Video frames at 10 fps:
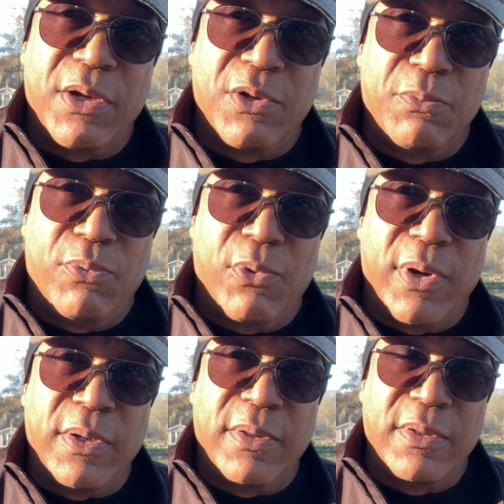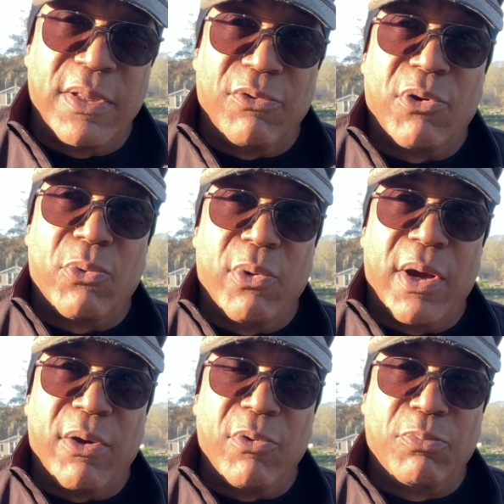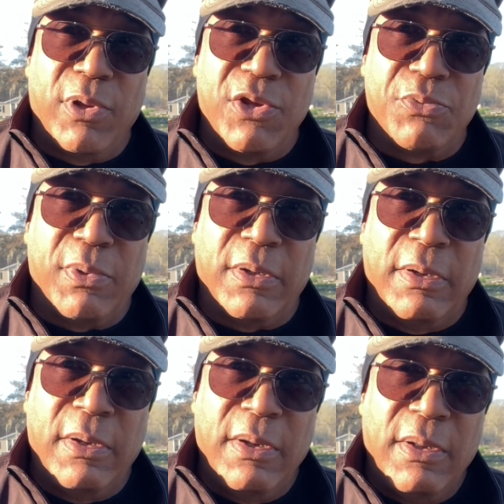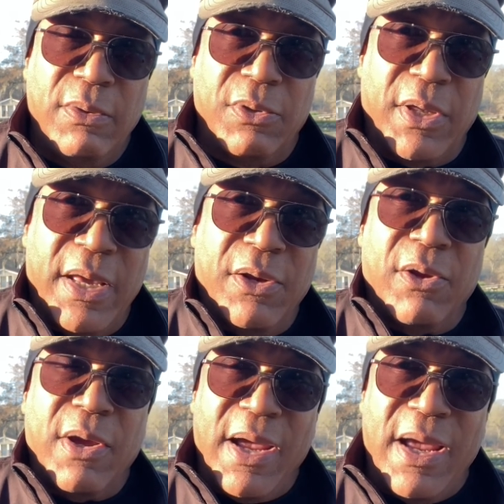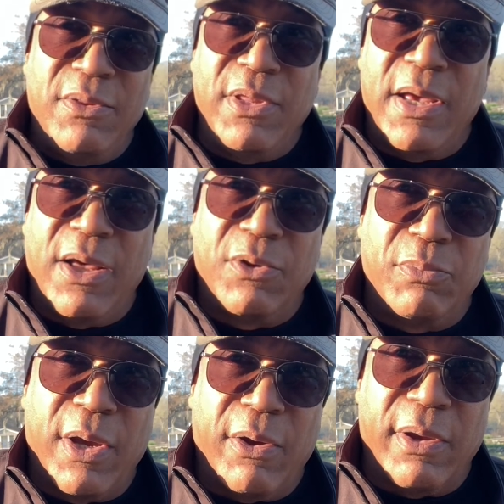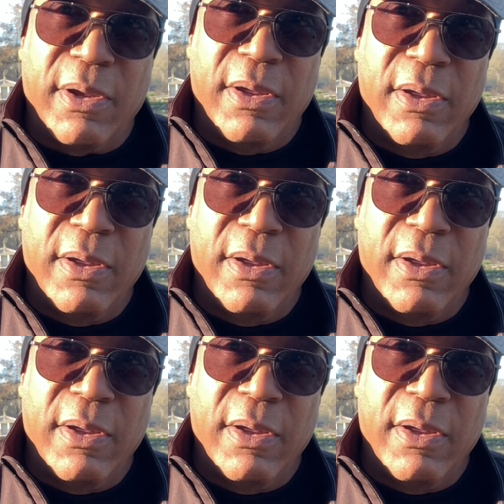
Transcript: to a point that they require replacement, the inner and the outer bearing.